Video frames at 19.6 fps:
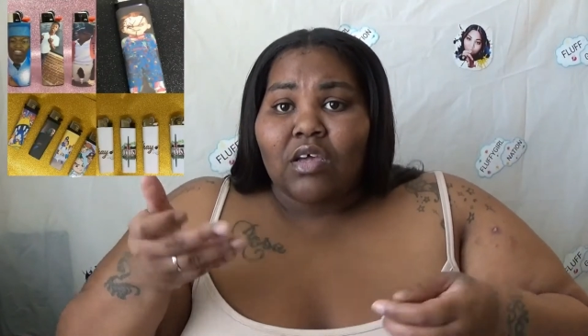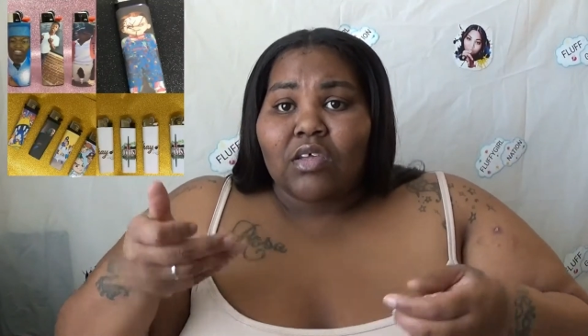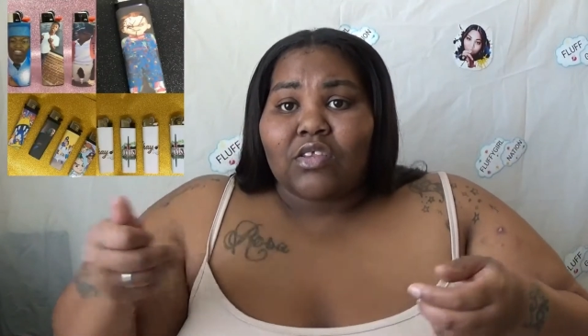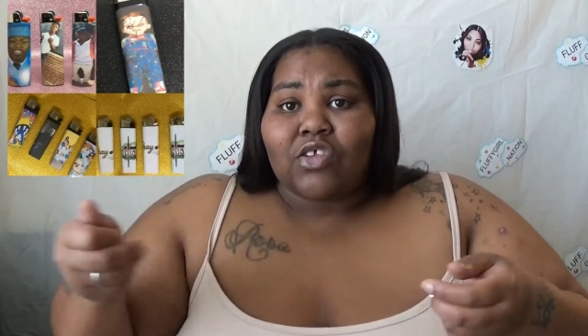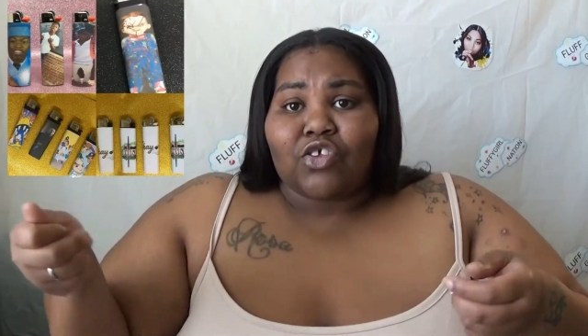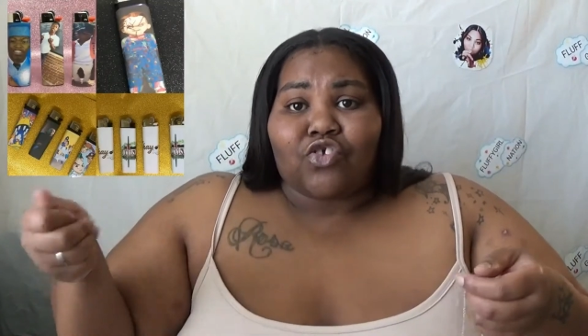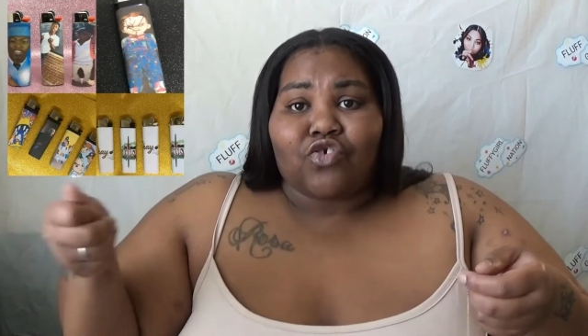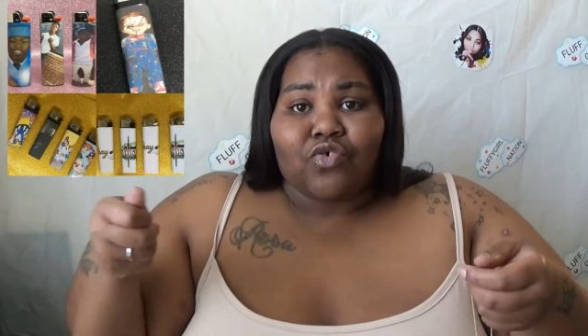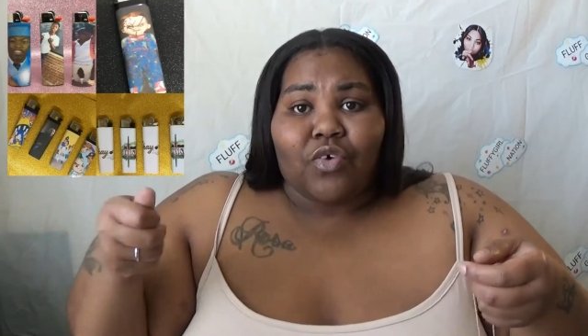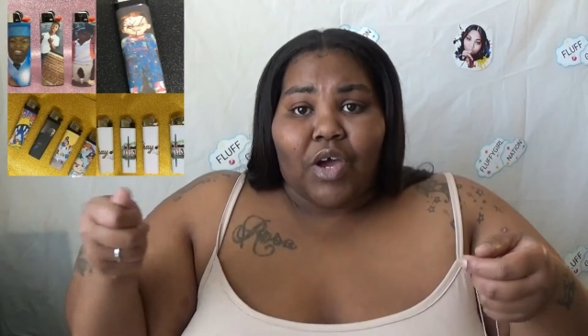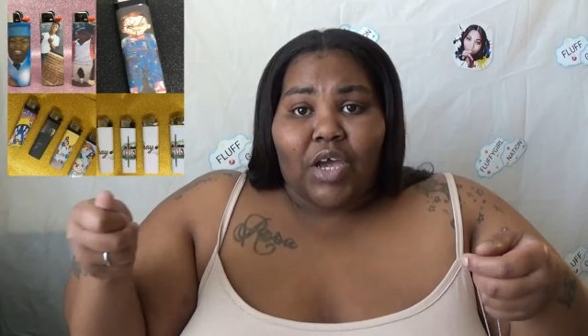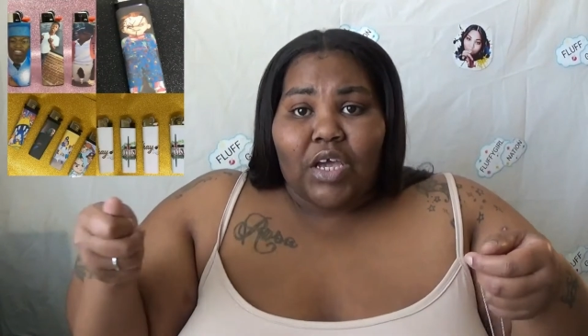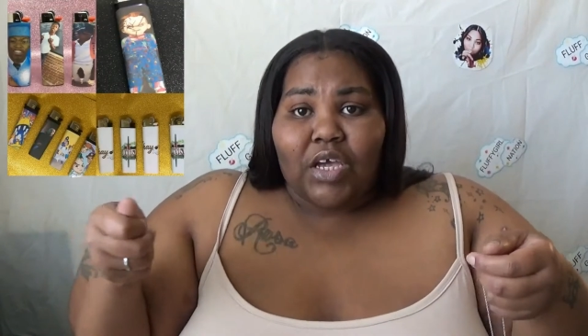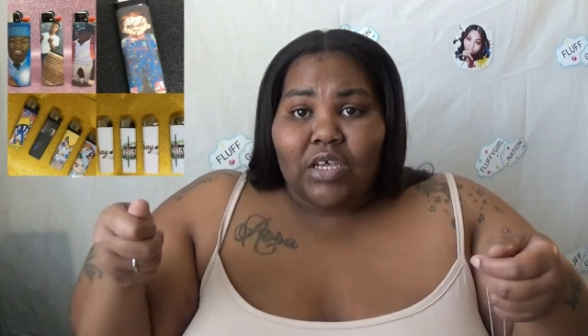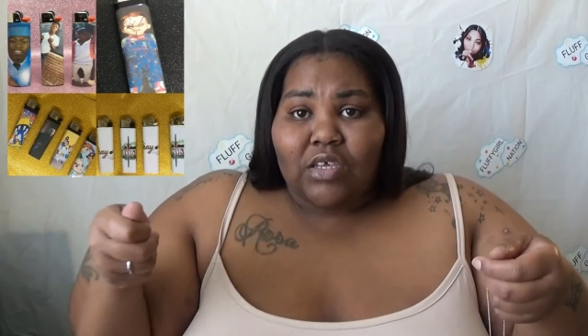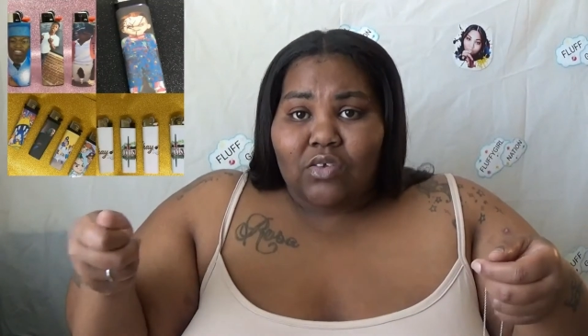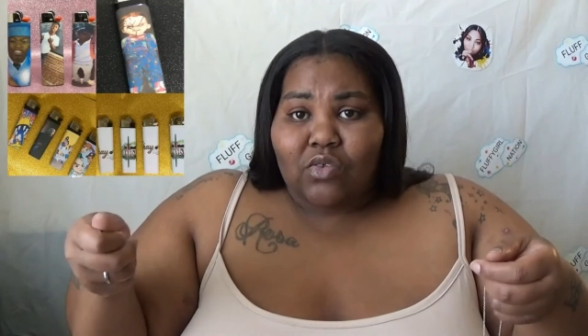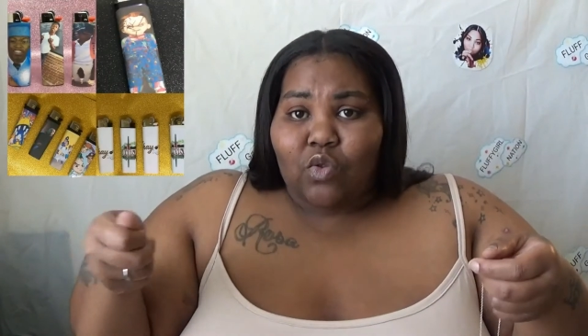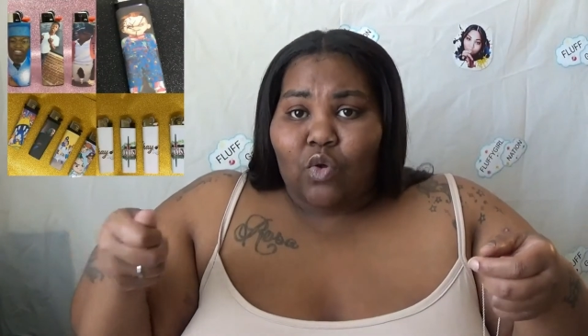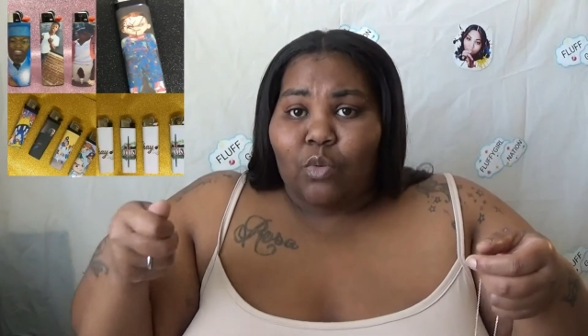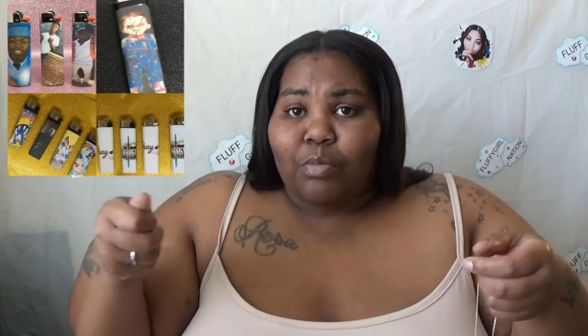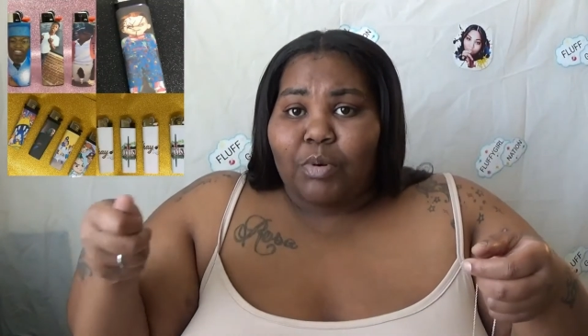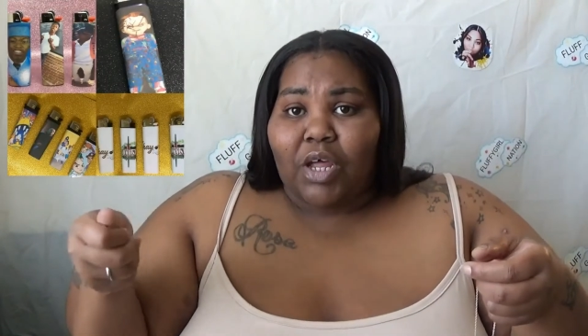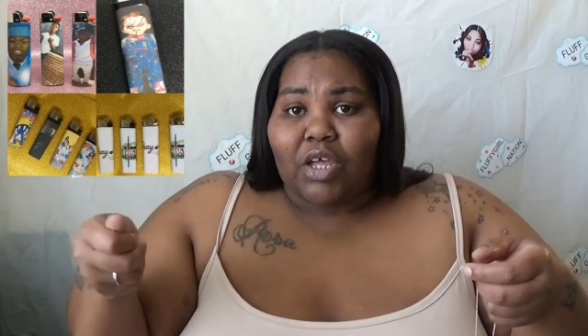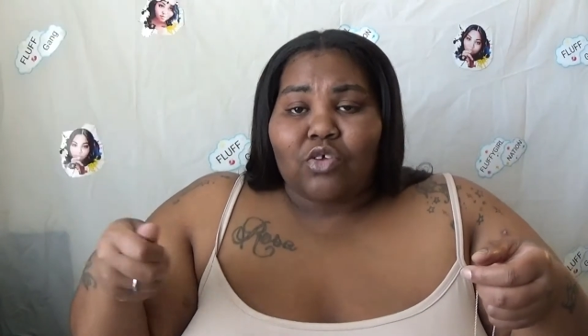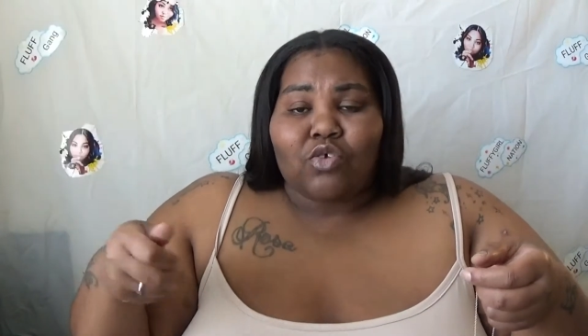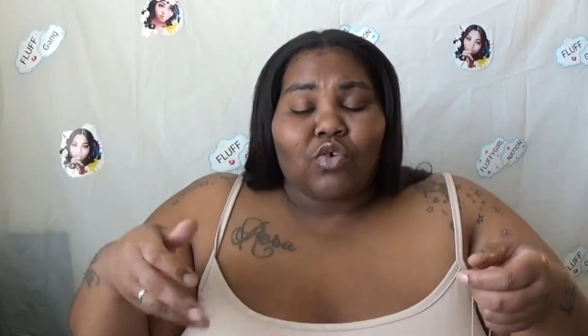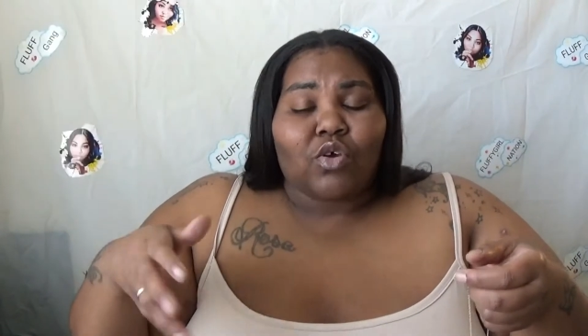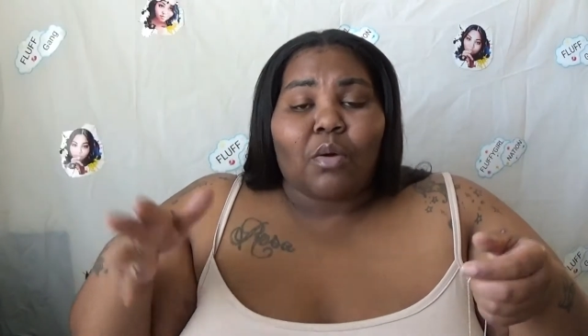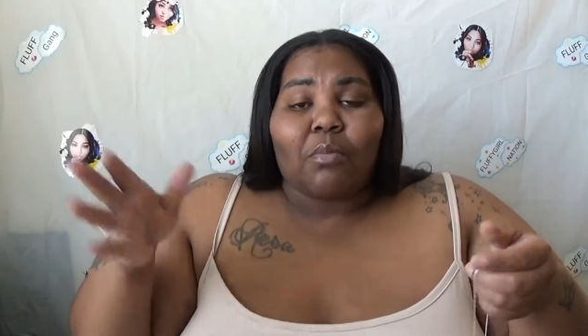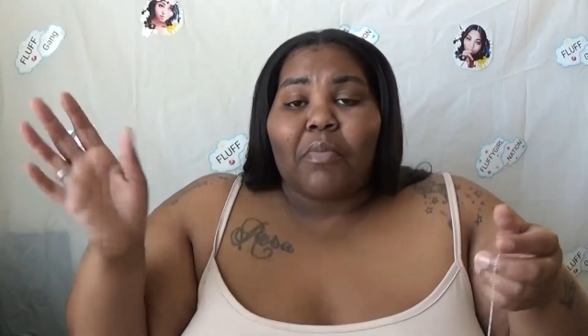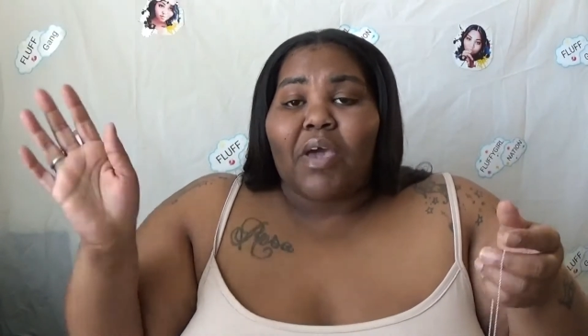the trays, little blunt. You can